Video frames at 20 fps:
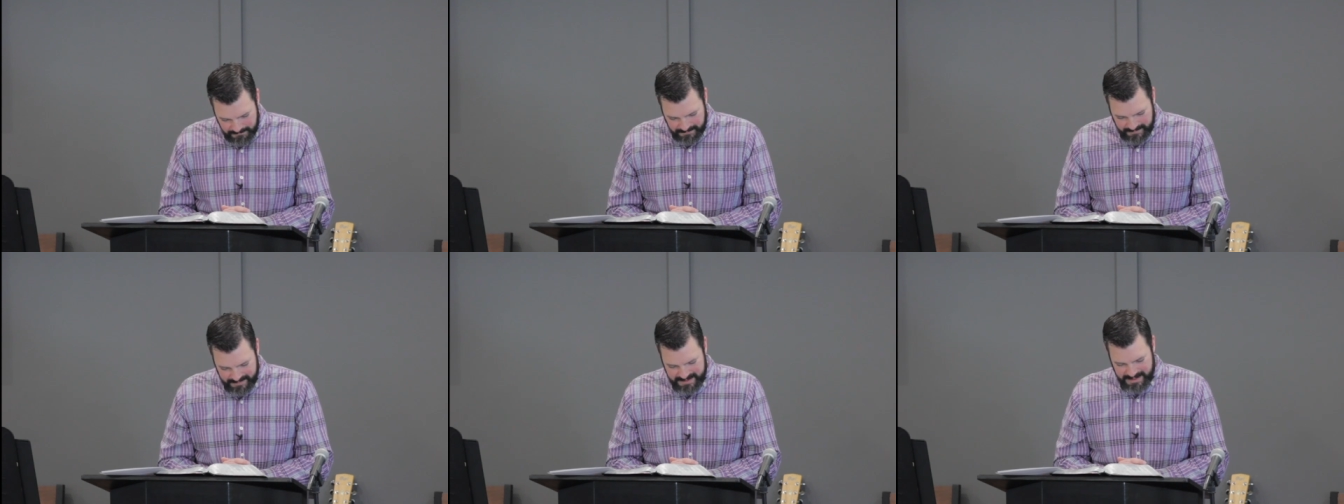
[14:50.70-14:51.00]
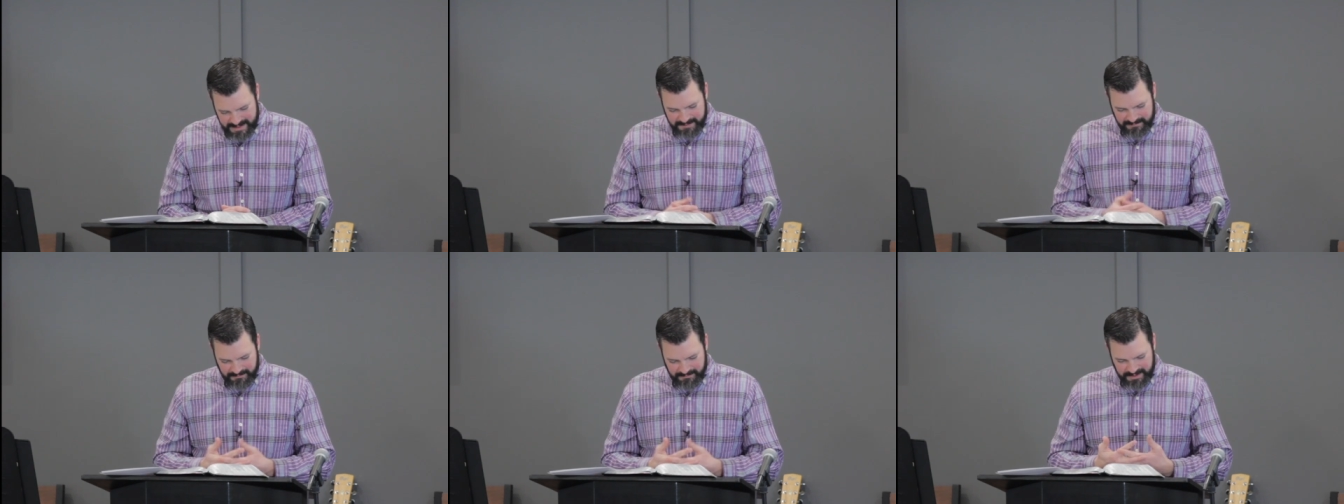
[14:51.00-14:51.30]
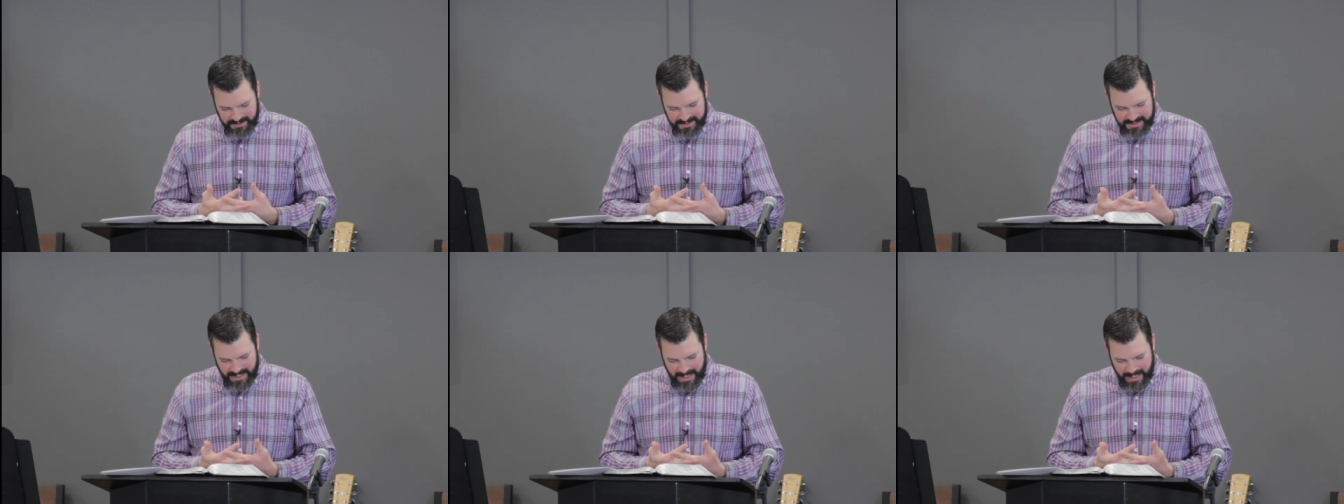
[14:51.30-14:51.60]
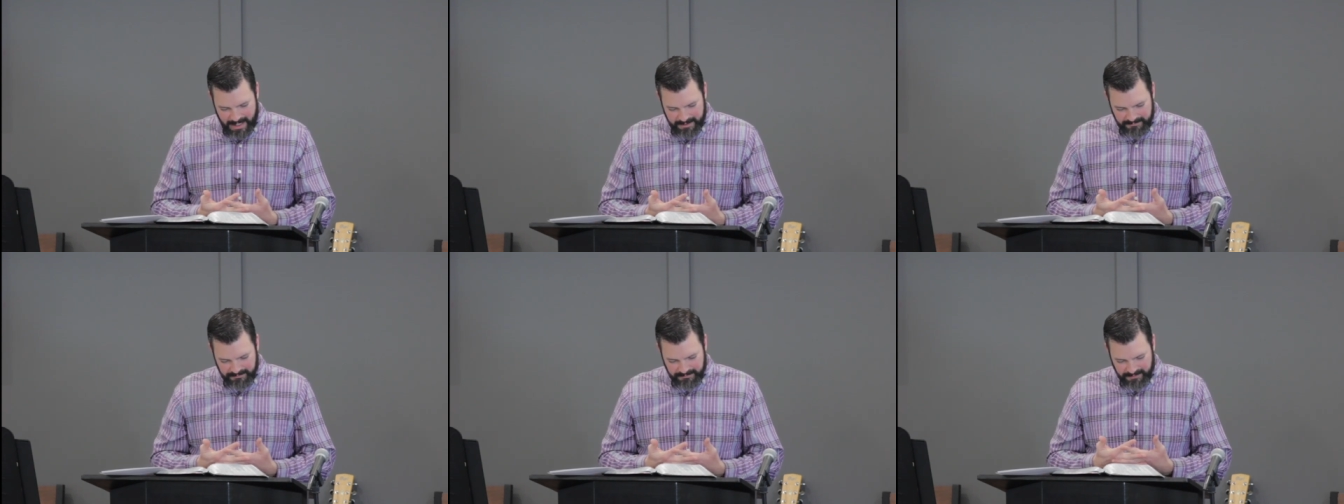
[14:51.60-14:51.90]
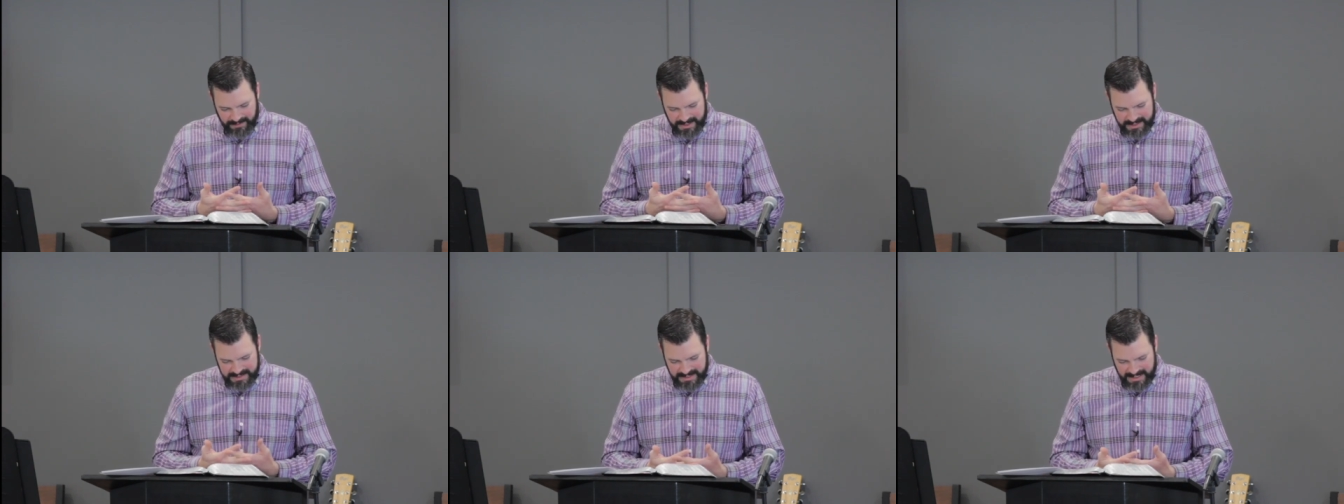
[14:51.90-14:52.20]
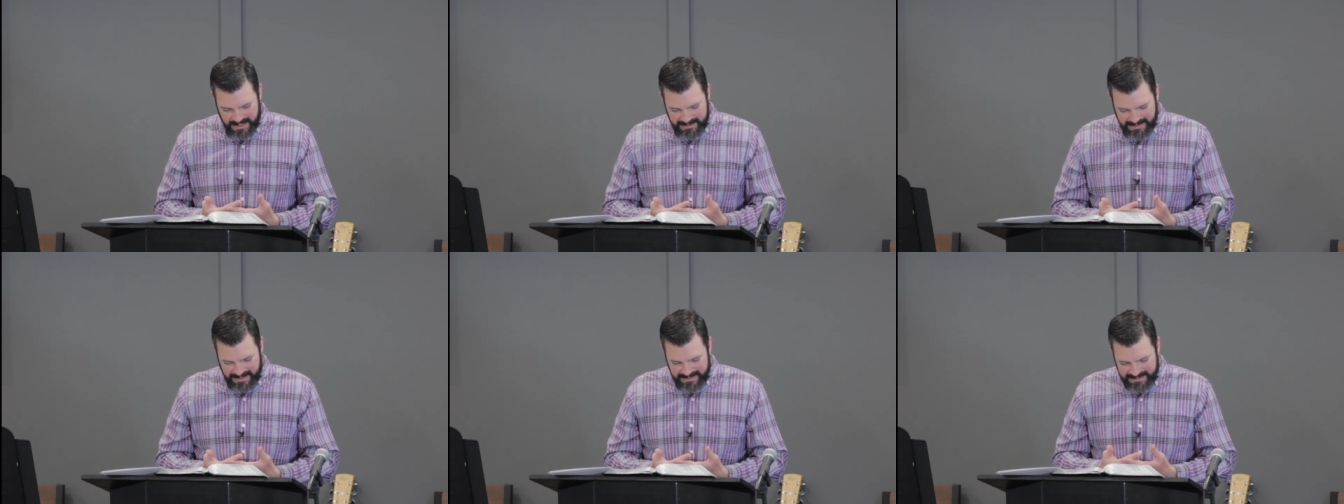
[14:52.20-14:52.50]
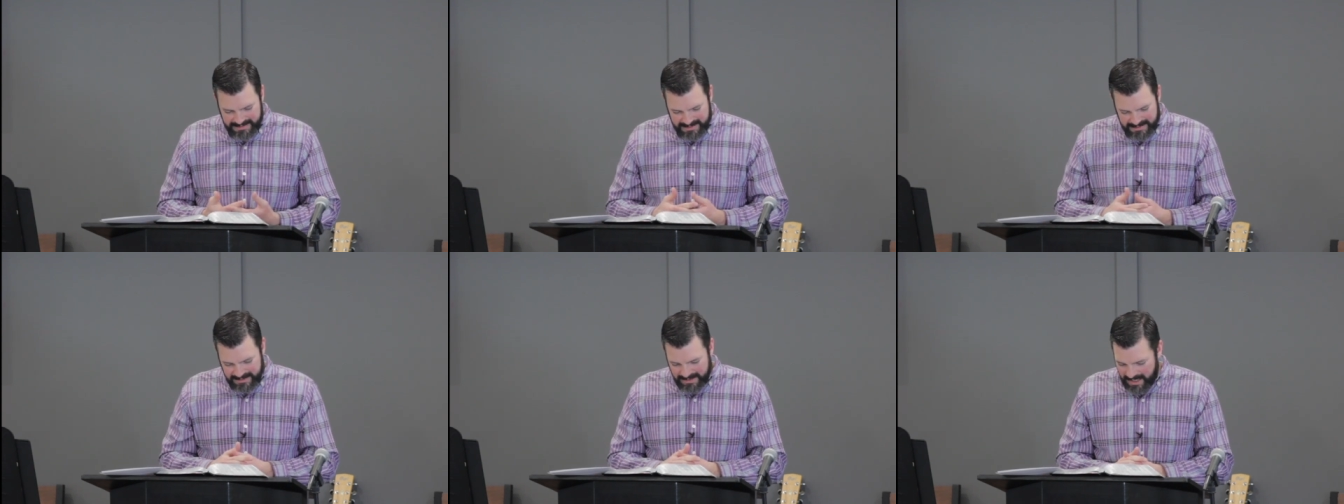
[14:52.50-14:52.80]
It says in verse 9, For as yet they
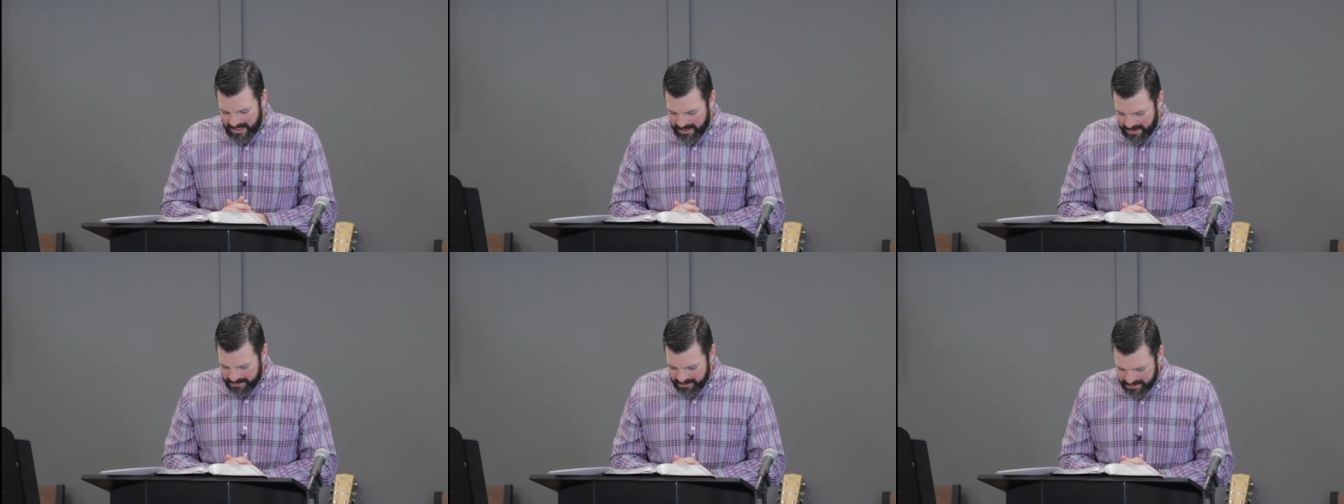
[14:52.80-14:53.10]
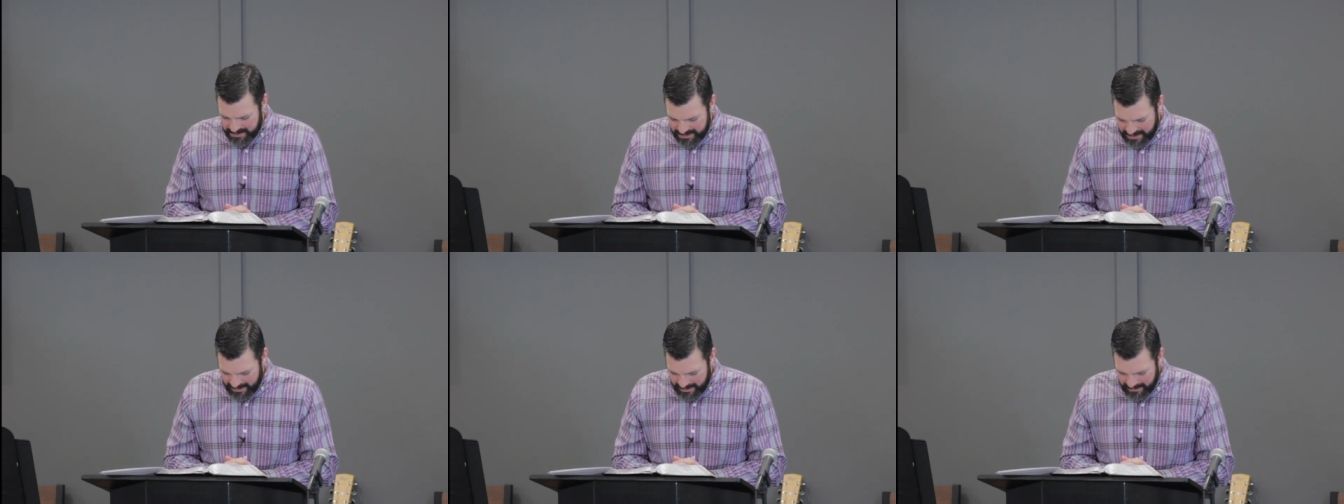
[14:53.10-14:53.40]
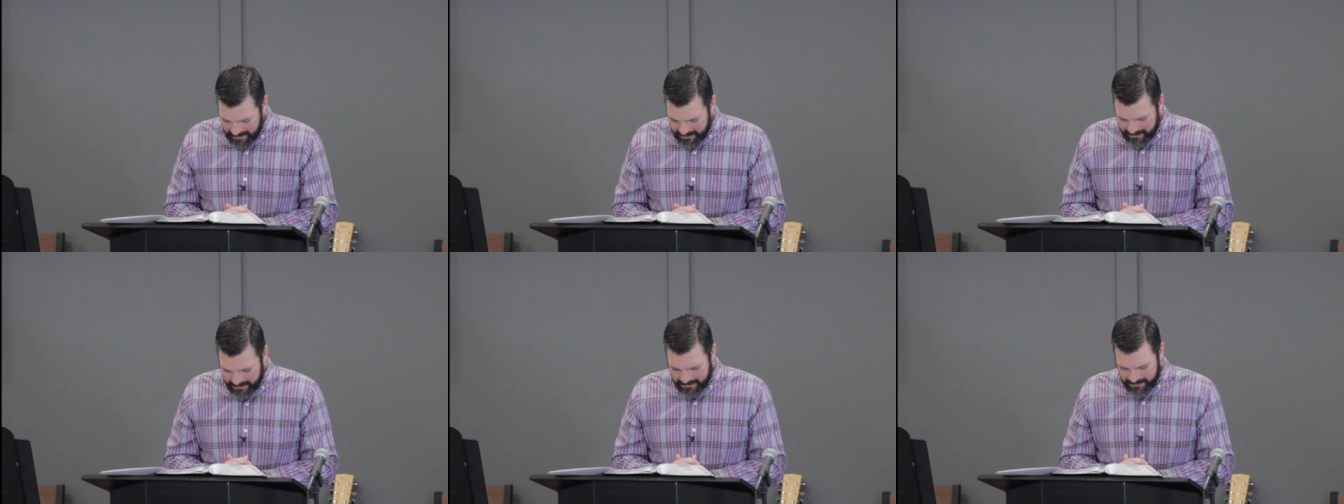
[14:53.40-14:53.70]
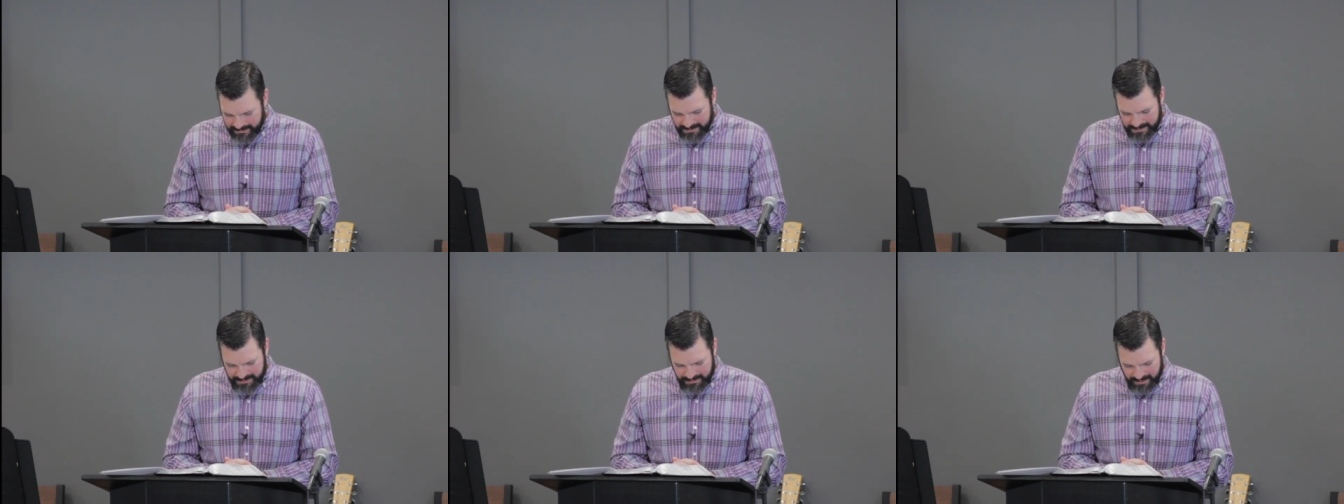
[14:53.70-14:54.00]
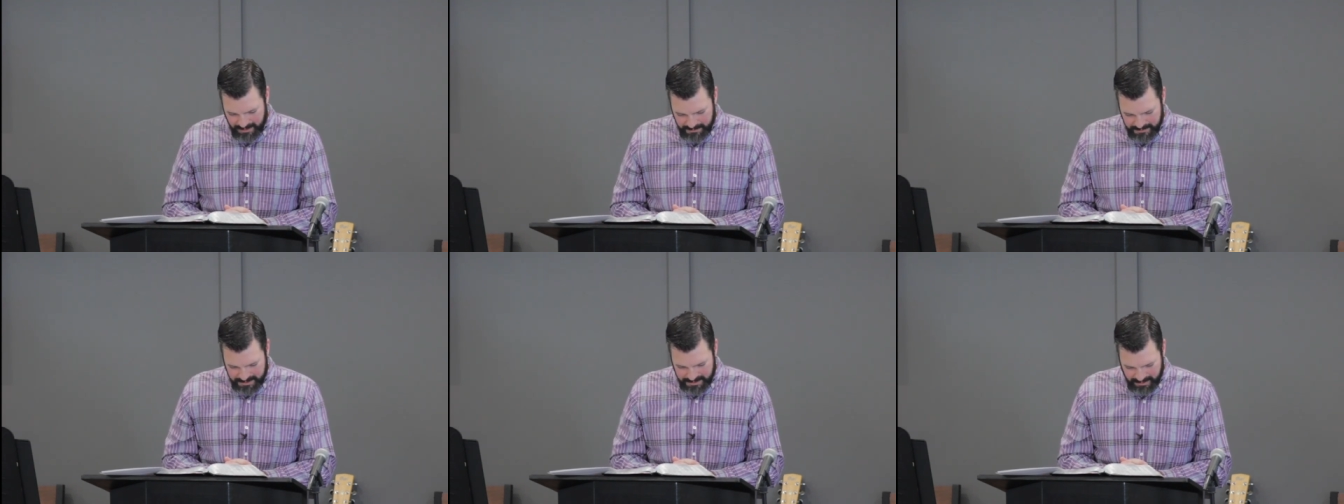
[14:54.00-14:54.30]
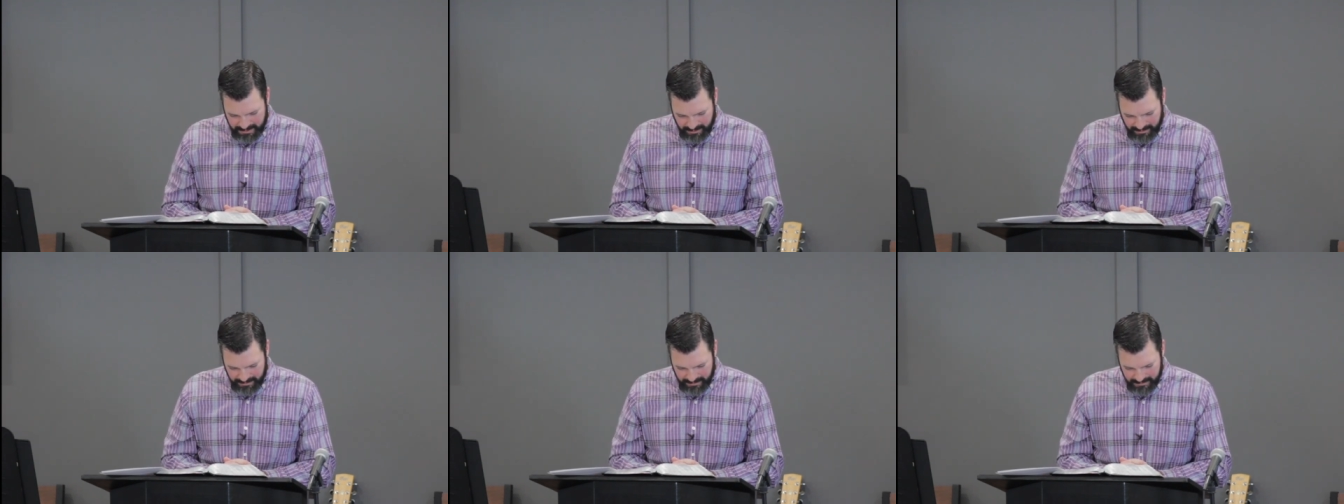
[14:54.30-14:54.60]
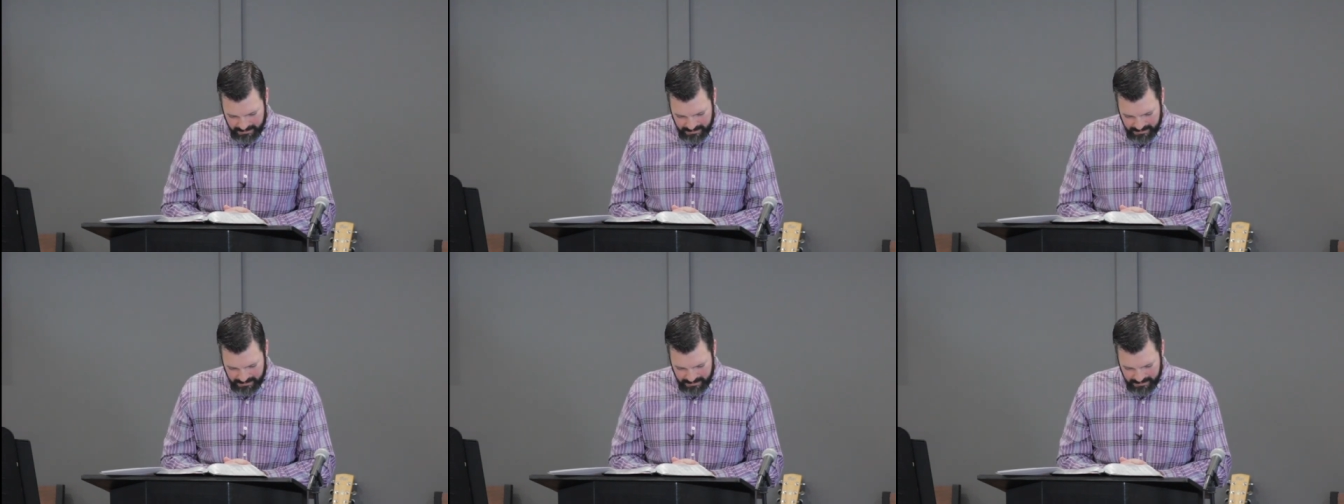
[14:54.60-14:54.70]
did not understand the scripture,